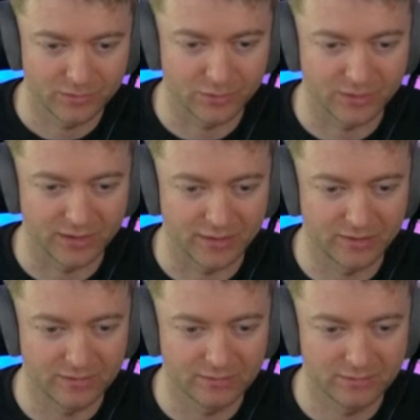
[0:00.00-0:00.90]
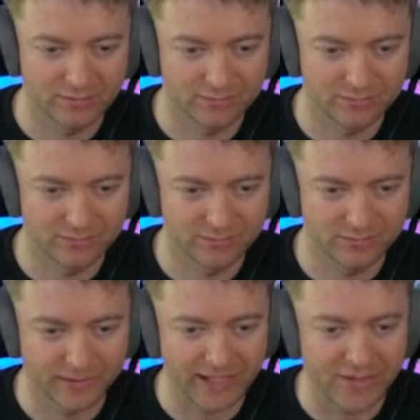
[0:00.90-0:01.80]
Go here,
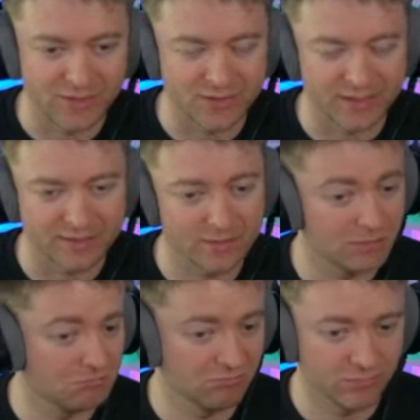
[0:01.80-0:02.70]
H6,